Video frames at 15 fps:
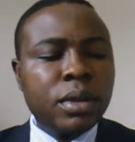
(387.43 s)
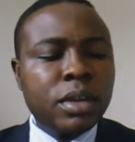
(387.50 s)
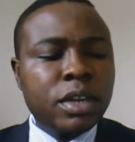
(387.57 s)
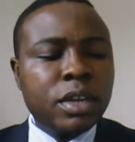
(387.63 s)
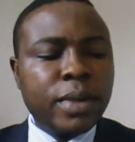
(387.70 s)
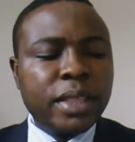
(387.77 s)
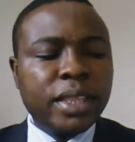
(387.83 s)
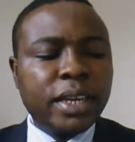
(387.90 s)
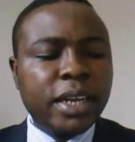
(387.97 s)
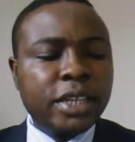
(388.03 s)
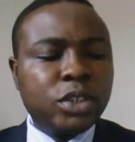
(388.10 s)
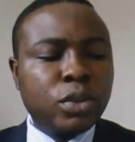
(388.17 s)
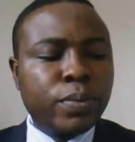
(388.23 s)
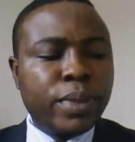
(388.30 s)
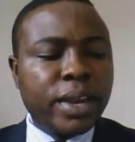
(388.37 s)
the
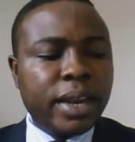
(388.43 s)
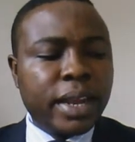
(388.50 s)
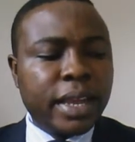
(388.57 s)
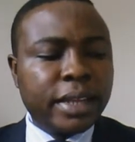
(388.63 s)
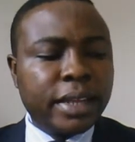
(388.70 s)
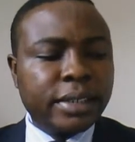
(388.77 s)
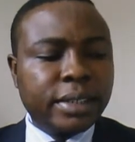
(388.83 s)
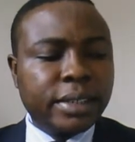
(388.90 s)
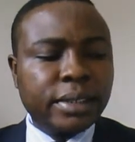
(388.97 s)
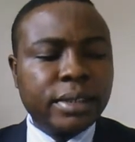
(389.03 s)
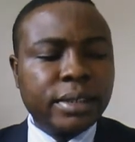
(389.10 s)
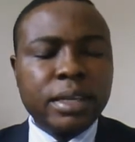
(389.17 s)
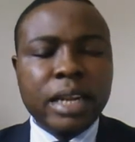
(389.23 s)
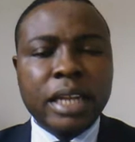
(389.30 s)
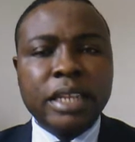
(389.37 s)
materials to be learned,
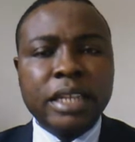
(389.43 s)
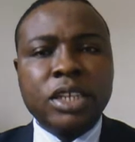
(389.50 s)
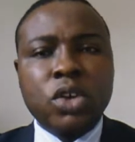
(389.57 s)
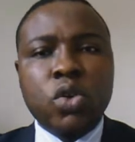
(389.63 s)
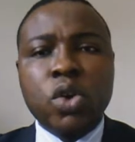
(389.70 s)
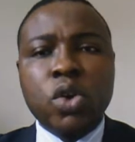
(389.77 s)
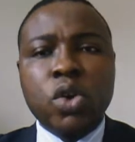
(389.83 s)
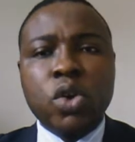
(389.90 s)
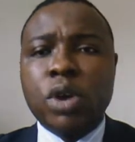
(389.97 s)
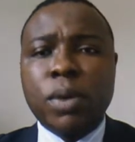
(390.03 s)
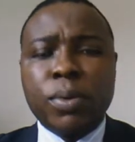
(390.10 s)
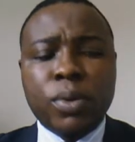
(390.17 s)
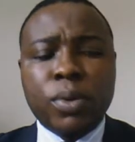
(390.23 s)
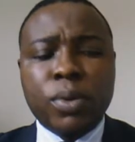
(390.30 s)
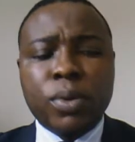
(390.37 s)
that is the
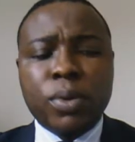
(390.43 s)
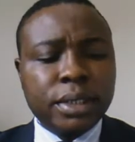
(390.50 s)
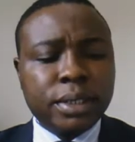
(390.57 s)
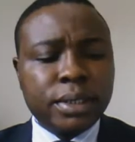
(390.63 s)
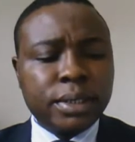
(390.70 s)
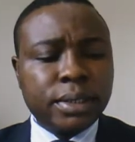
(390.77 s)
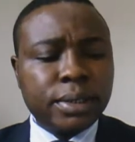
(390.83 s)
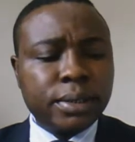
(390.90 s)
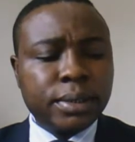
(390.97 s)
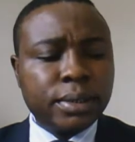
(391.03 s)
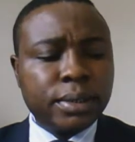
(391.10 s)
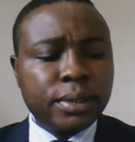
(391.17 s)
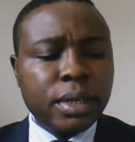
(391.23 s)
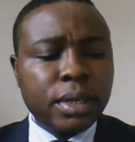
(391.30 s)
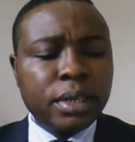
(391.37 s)
curriculum content,
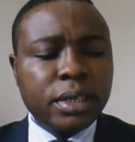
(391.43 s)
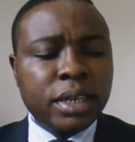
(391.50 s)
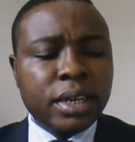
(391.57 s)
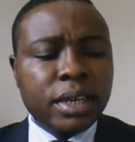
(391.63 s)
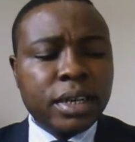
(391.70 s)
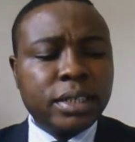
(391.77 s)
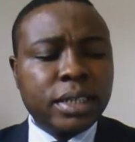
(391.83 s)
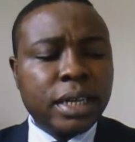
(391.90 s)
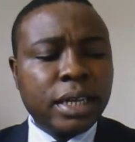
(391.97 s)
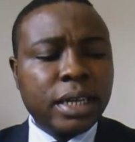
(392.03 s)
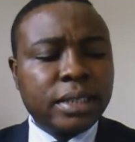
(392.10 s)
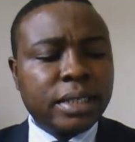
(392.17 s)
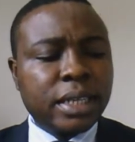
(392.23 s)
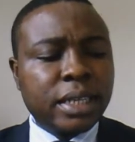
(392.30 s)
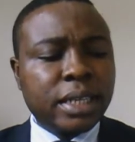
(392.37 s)
the
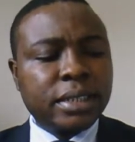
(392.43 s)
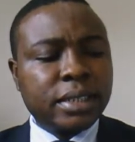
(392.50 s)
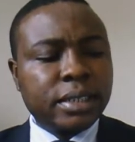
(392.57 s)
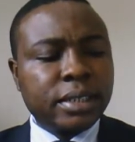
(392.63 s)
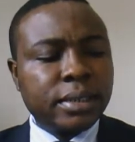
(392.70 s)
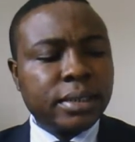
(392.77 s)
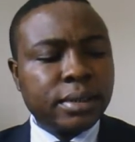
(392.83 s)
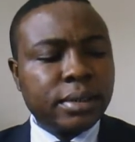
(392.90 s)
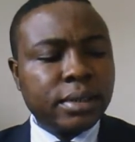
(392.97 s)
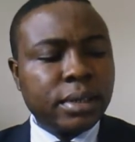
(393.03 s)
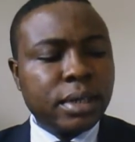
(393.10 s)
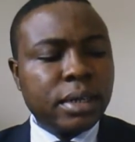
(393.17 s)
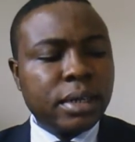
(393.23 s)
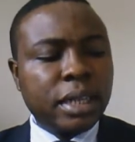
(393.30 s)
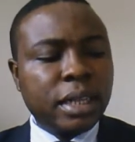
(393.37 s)
critical task,
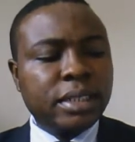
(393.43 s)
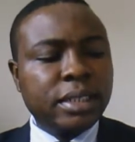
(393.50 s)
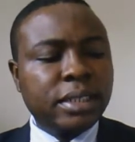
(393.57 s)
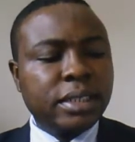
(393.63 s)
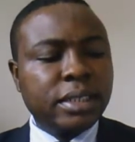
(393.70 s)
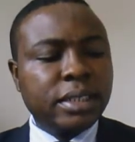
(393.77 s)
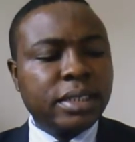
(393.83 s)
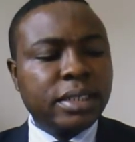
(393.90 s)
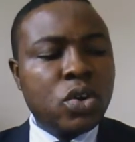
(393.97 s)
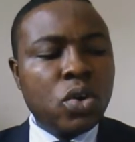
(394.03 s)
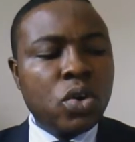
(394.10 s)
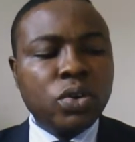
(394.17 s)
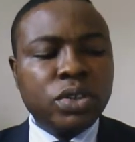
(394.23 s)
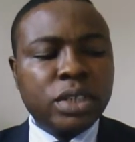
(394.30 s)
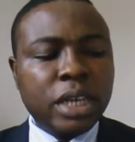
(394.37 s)
that is the
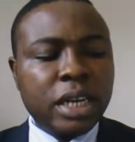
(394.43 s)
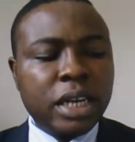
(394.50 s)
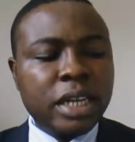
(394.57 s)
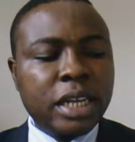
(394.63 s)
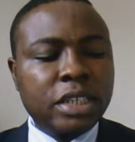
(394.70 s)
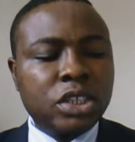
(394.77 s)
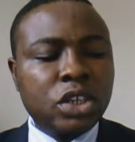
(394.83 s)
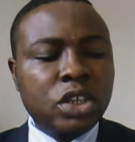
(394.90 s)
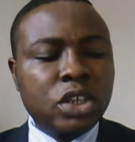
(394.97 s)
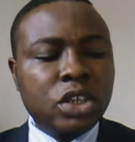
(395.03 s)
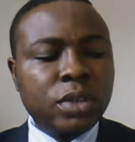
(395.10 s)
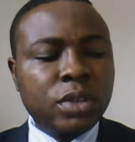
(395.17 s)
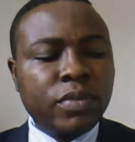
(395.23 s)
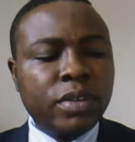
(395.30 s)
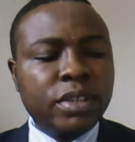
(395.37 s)
goals and the outcomes
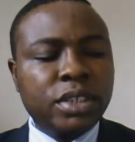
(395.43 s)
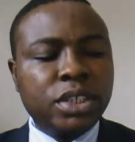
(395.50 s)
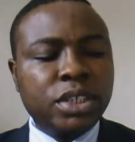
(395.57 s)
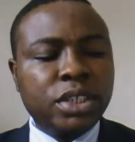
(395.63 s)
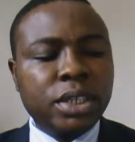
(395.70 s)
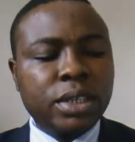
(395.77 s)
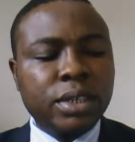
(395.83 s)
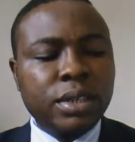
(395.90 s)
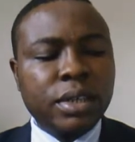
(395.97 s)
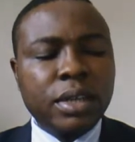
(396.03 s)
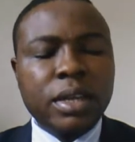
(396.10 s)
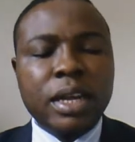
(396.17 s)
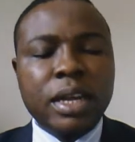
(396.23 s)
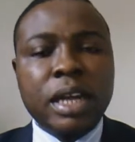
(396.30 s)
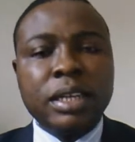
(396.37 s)
of the teacher,
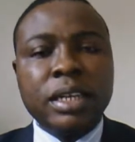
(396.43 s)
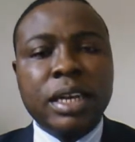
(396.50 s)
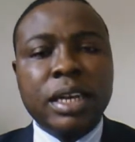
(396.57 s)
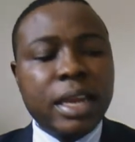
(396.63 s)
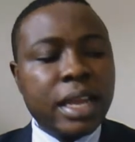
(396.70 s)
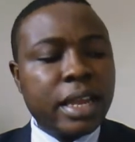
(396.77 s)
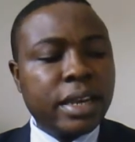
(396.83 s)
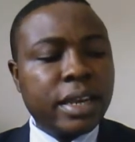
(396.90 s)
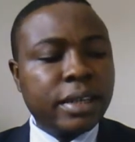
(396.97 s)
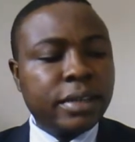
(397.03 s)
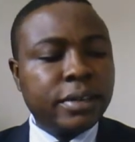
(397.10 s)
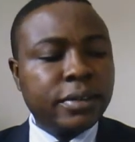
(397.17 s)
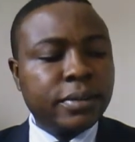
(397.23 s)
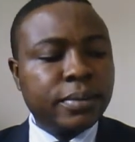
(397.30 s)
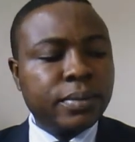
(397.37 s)
and the learning